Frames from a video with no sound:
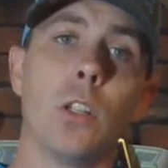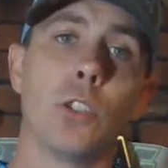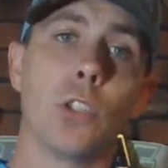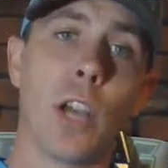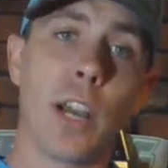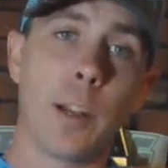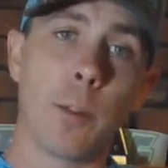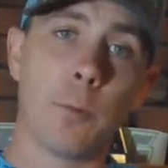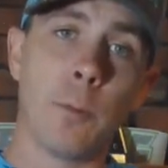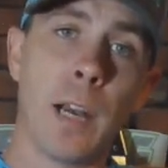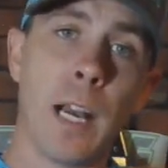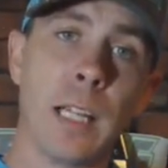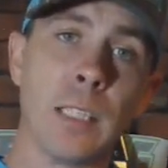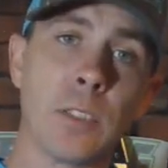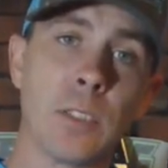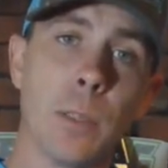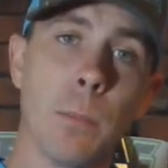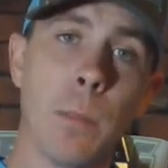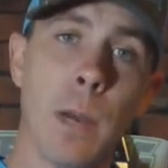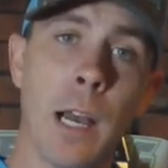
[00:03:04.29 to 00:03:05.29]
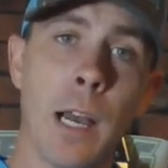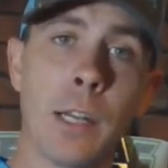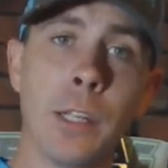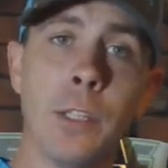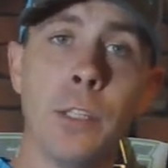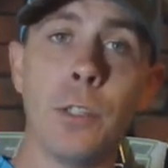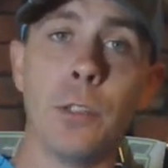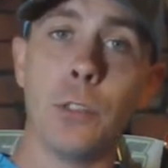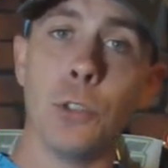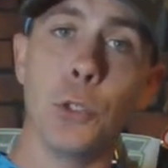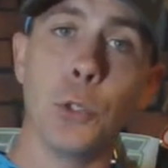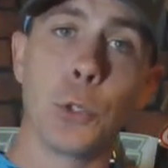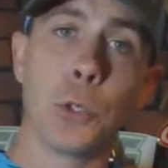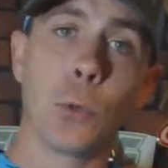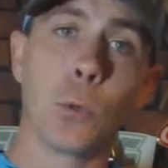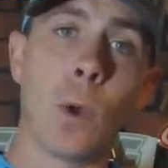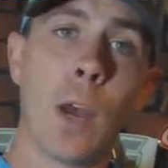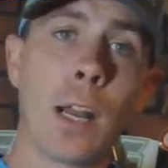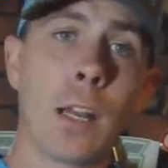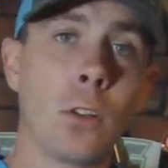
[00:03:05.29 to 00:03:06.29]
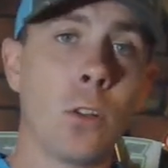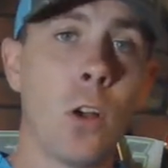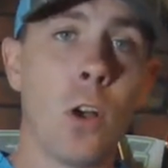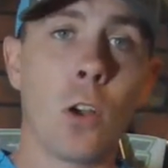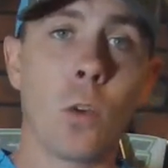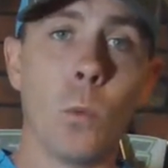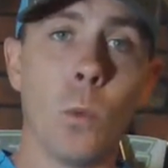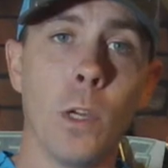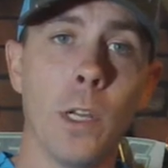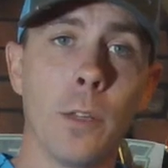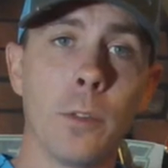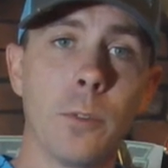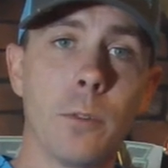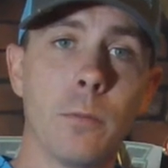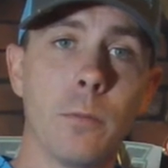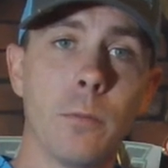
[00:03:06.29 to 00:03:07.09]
Try to find somebody you can ride along with